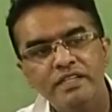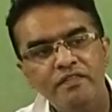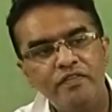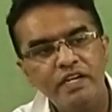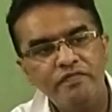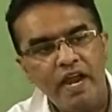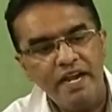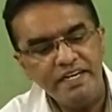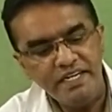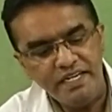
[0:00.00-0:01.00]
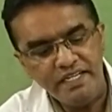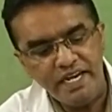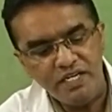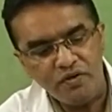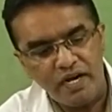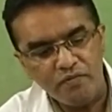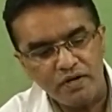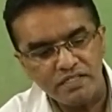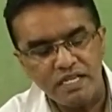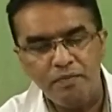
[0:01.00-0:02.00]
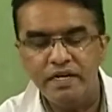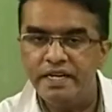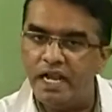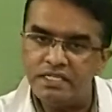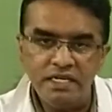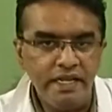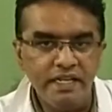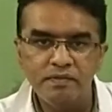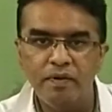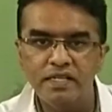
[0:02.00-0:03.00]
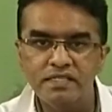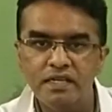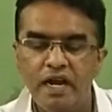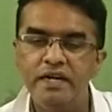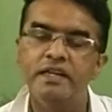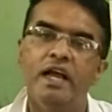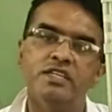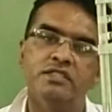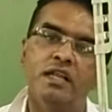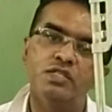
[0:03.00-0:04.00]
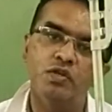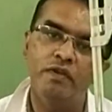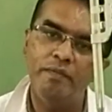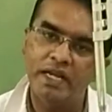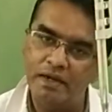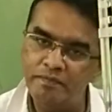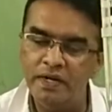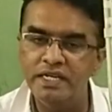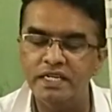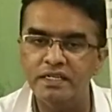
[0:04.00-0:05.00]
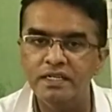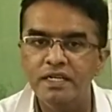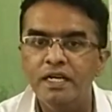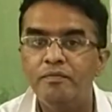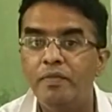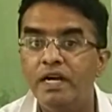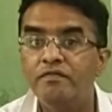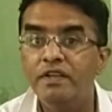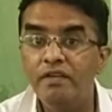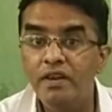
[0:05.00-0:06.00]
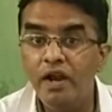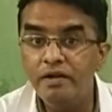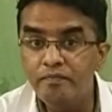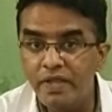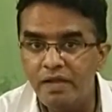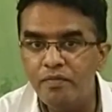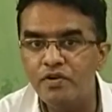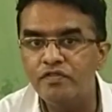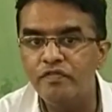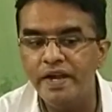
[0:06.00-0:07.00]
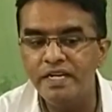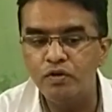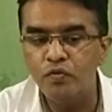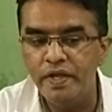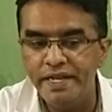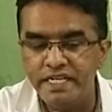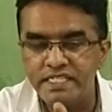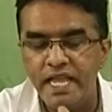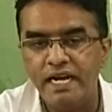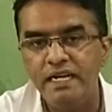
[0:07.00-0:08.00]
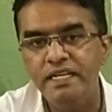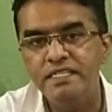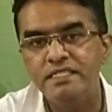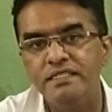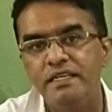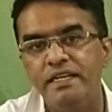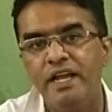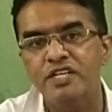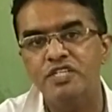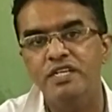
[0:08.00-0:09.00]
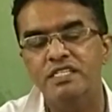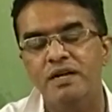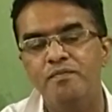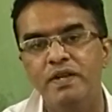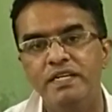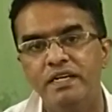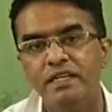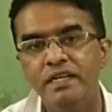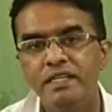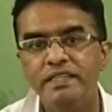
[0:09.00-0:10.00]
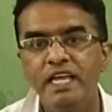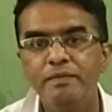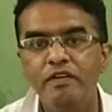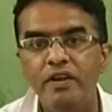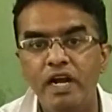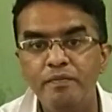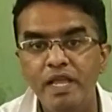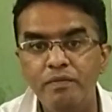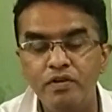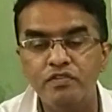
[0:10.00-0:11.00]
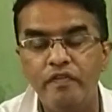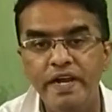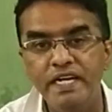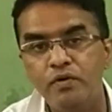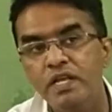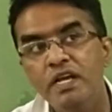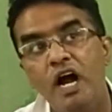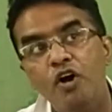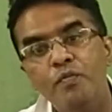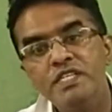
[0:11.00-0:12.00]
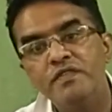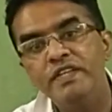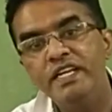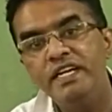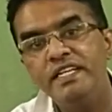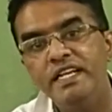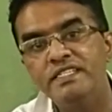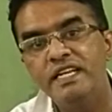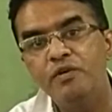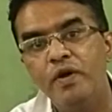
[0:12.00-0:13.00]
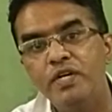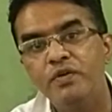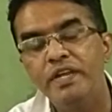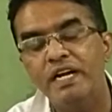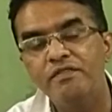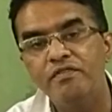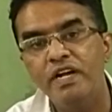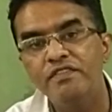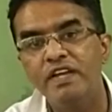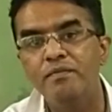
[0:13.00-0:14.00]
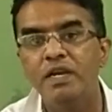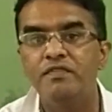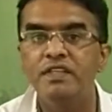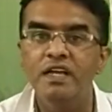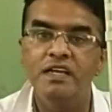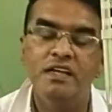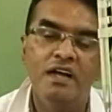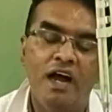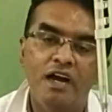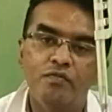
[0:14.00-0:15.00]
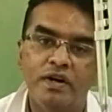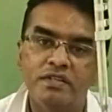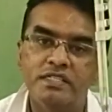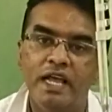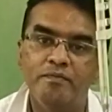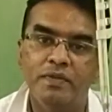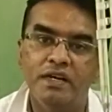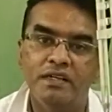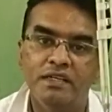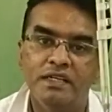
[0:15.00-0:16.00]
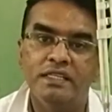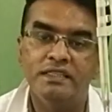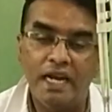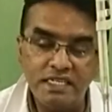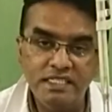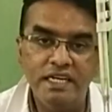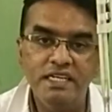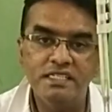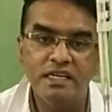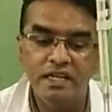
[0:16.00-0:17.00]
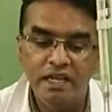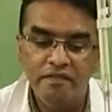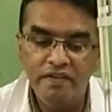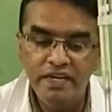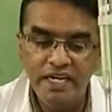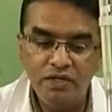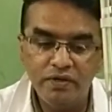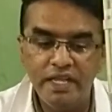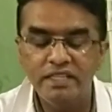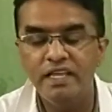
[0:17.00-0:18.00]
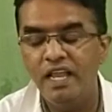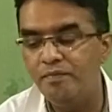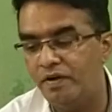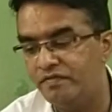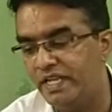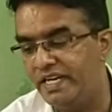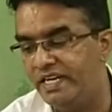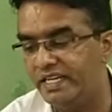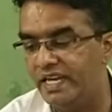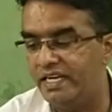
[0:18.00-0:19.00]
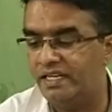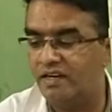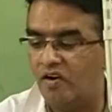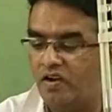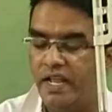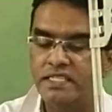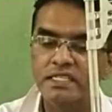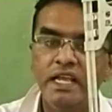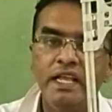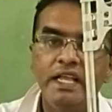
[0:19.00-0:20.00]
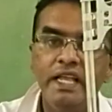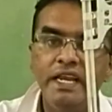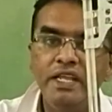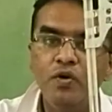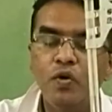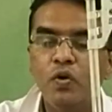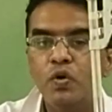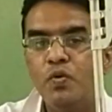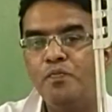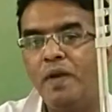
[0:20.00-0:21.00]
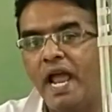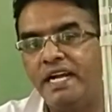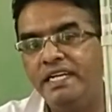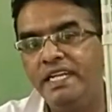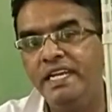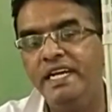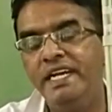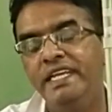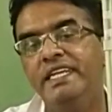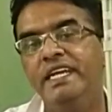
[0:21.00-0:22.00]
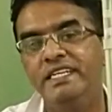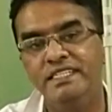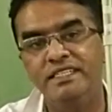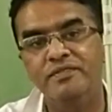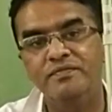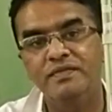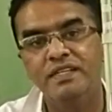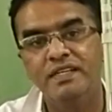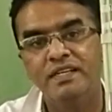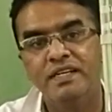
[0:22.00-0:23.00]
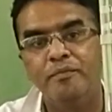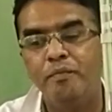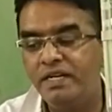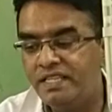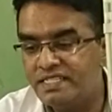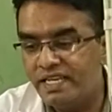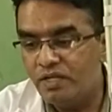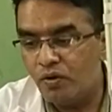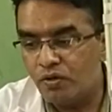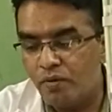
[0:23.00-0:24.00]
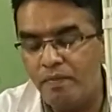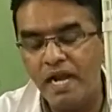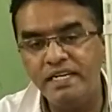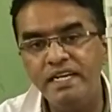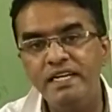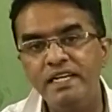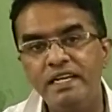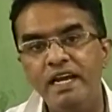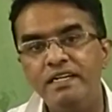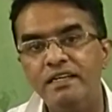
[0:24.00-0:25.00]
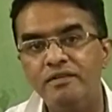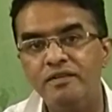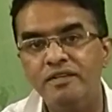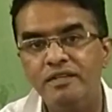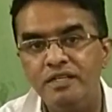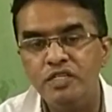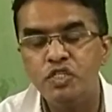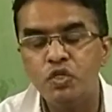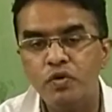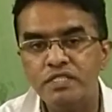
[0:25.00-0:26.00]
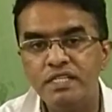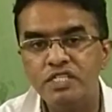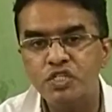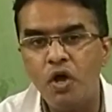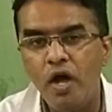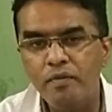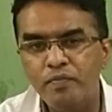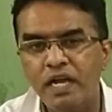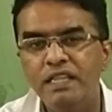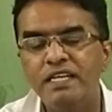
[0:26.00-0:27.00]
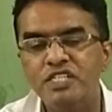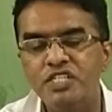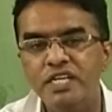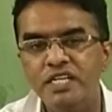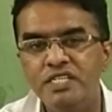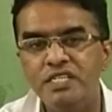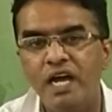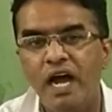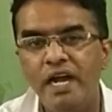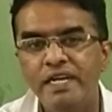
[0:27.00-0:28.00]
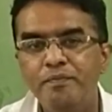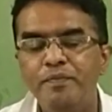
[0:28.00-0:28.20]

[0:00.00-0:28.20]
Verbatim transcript: therefore if I add EDTA into hard water sample reaction takes place and reaction also will be completed but we will not be able to find out where exactly is reaction is completed. Thereby, we will not be able to find out how much of the EDTA is required to react with 25 ml of the hard water sample. That's the reason we need to take the help of the indicator called as eriochrome black T indicator. But this eriochrome black T indicator shows the sharp color change at a